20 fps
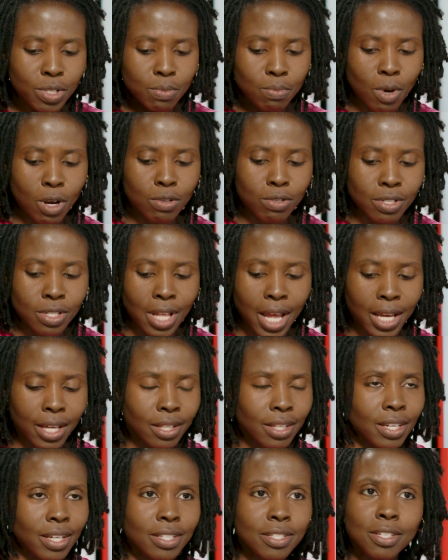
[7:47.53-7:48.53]
most
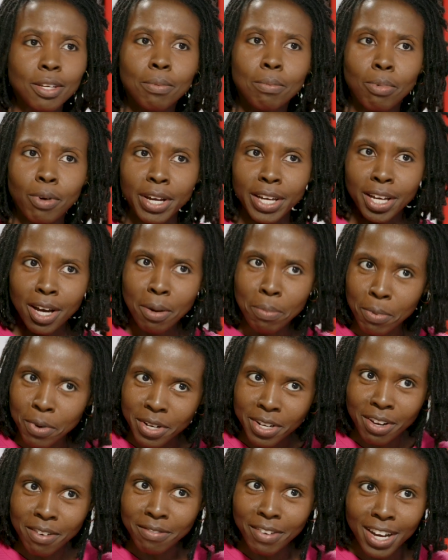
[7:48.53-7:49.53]
likely to break up with
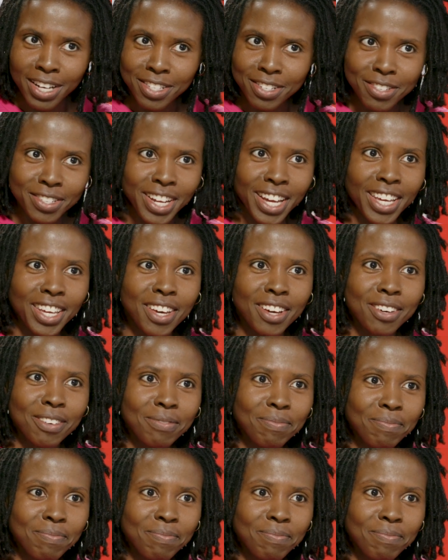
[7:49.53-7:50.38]
an advisor, Danielle?